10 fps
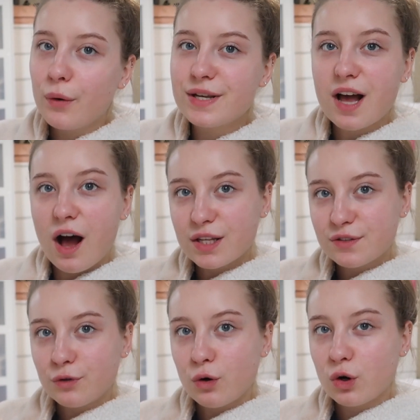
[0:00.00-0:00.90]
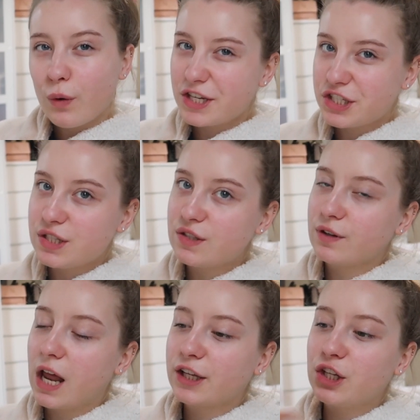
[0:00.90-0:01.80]
I always ask for questions
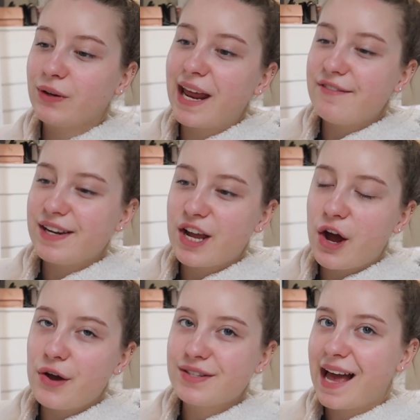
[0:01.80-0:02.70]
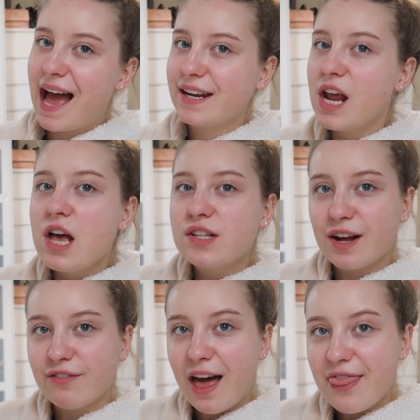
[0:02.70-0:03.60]
for like Q&A videos and
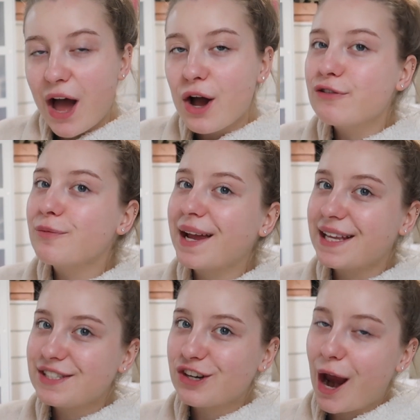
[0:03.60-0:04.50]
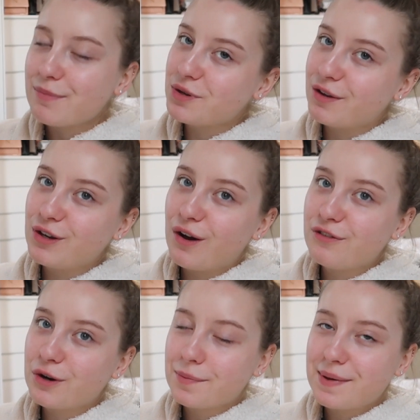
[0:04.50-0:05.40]
stuff like that over my Instagram. So if you
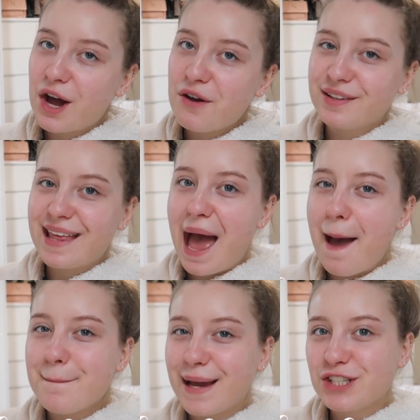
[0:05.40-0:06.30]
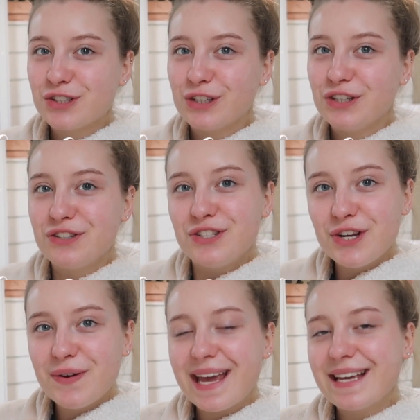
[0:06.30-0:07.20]
aren't following me over there, make sure you do.
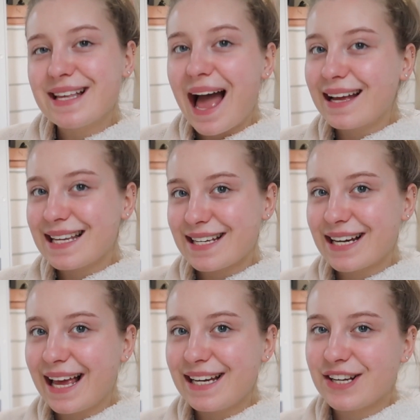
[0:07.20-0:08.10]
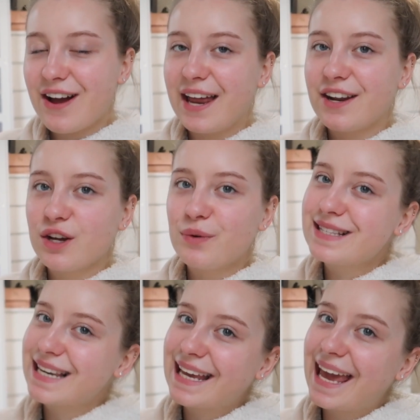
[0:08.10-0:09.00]
It is at Tasha Glaysher and I
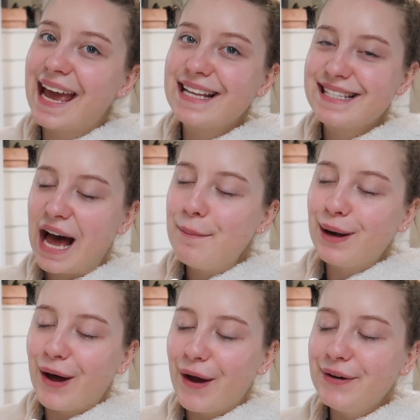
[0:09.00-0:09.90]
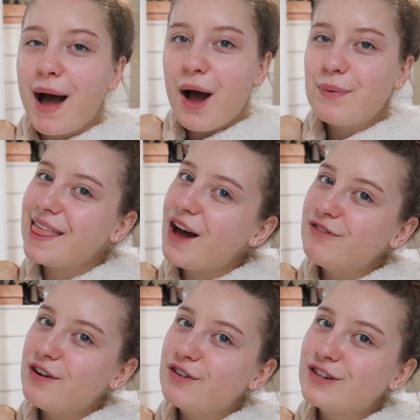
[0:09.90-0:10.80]
always link it down below. But
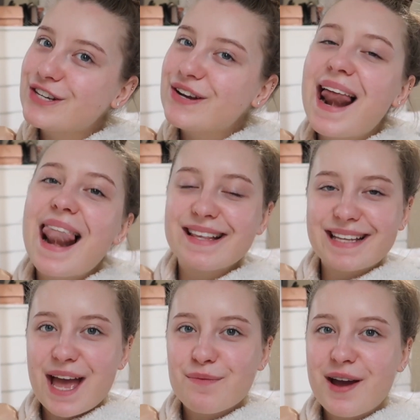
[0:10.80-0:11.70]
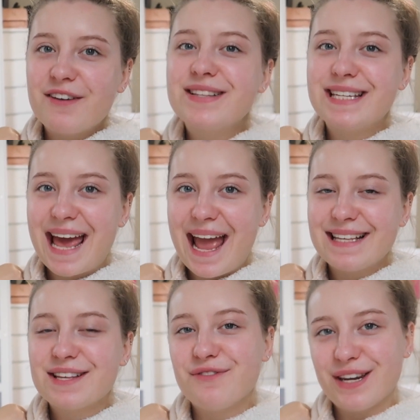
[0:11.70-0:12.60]
without further ado, let's get in with
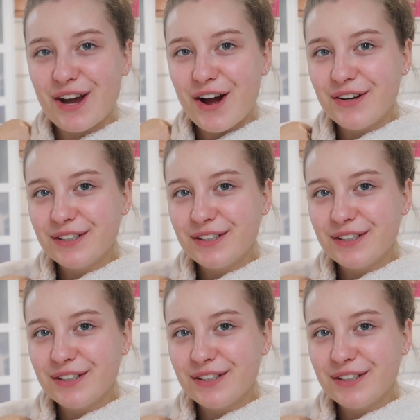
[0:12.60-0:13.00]
today's video.